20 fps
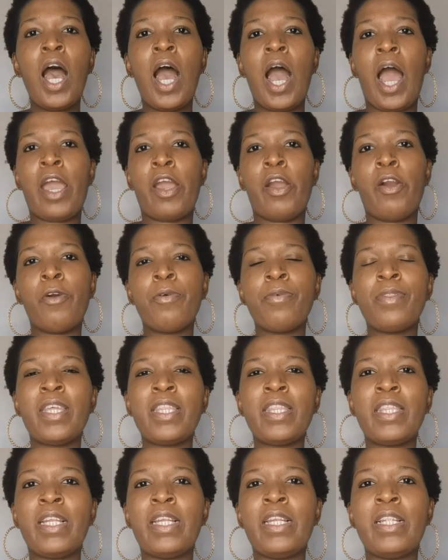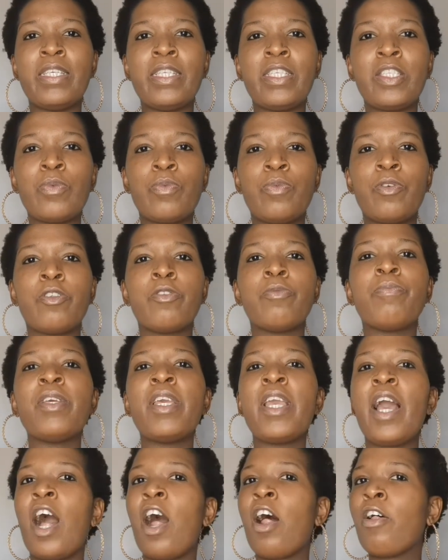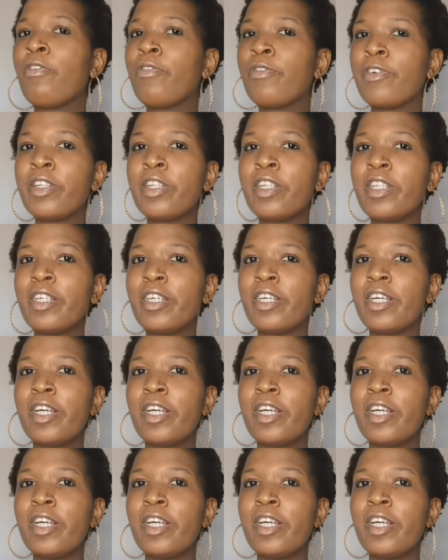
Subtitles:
I hope that the list will be helpful